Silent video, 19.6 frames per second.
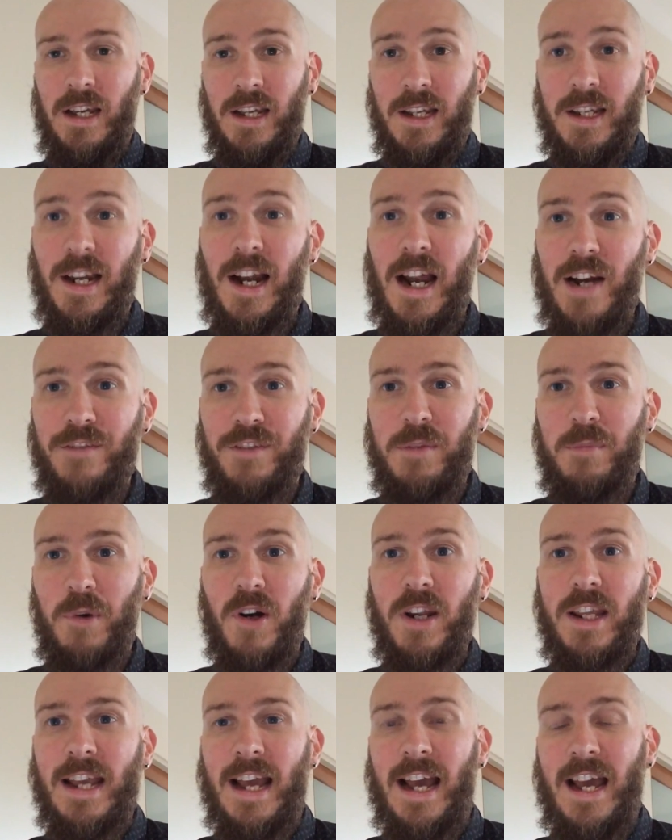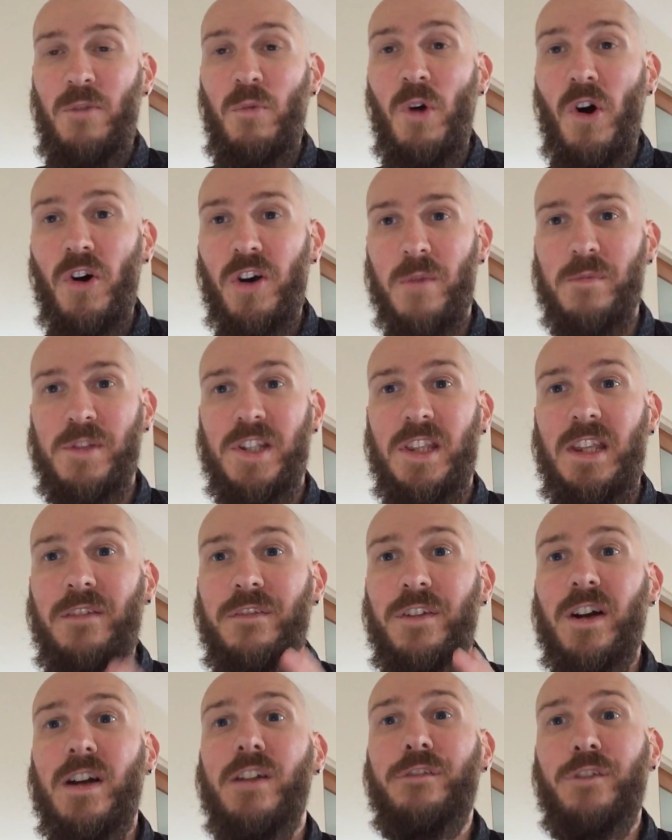G'day everybody and welcome to the
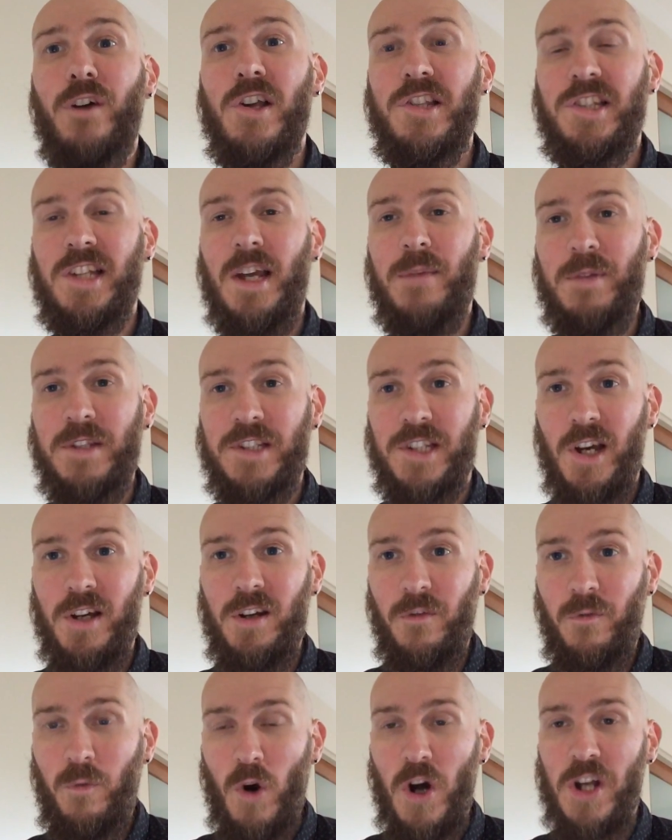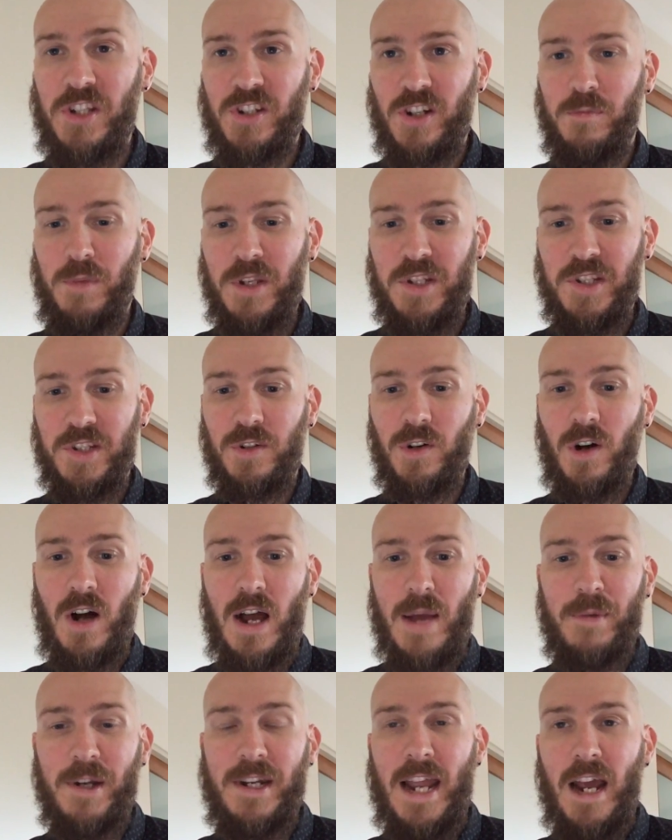very first episode of Words from the Scribe.